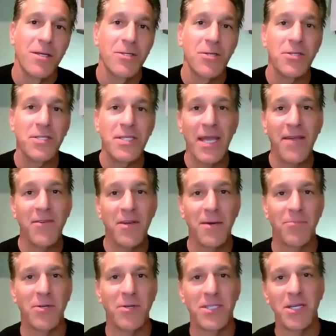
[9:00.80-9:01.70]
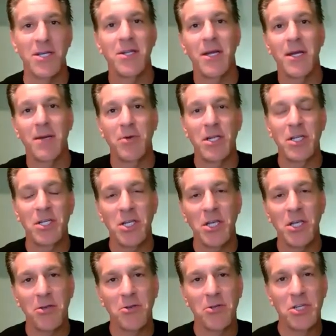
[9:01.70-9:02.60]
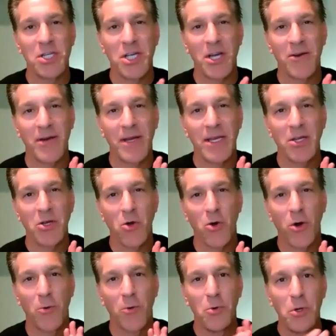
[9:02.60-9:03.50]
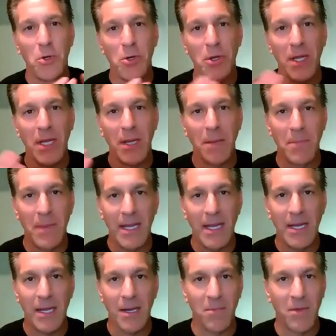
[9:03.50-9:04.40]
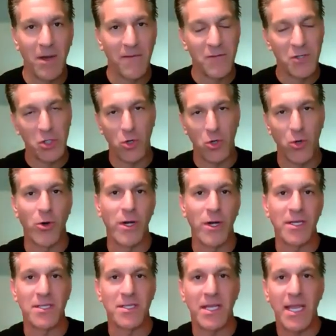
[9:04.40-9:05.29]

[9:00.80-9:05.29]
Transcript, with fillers: So, David and Priscilla, I appreciate you sharing your rooting medium of choice.